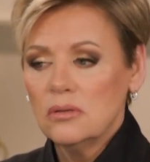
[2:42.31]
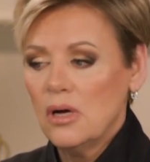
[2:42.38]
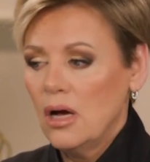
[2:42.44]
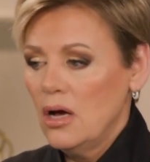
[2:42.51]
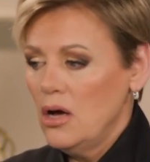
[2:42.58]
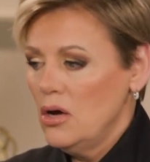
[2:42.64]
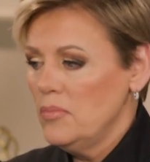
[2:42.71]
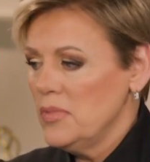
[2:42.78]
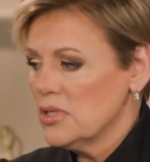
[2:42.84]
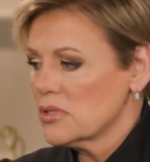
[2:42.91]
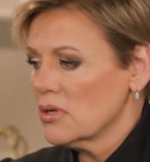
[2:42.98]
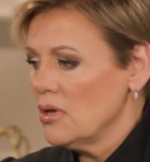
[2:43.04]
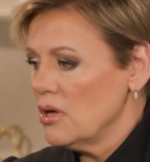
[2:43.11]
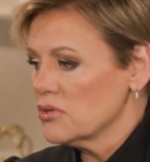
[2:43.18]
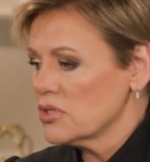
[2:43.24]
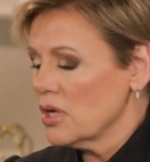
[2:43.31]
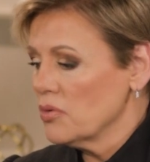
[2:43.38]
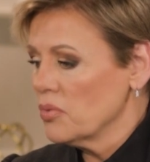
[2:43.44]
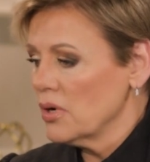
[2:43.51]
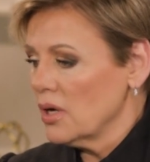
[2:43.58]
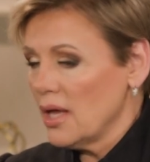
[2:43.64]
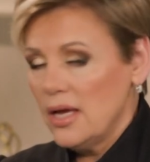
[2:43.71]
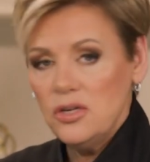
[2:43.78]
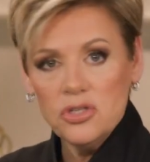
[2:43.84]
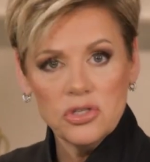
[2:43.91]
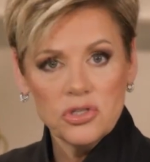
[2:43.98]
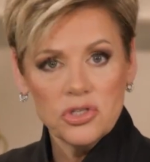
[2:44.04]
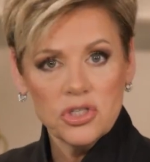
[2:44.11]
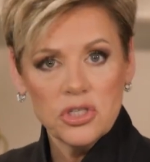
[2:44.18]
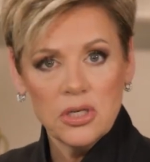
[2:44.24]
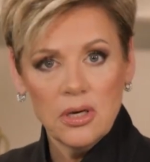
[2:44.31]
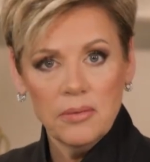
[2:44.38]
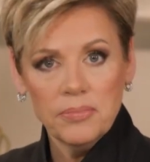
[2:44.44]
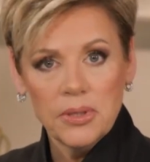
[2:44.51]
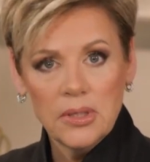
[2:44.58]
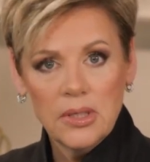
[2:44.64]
a home is lost, a relationship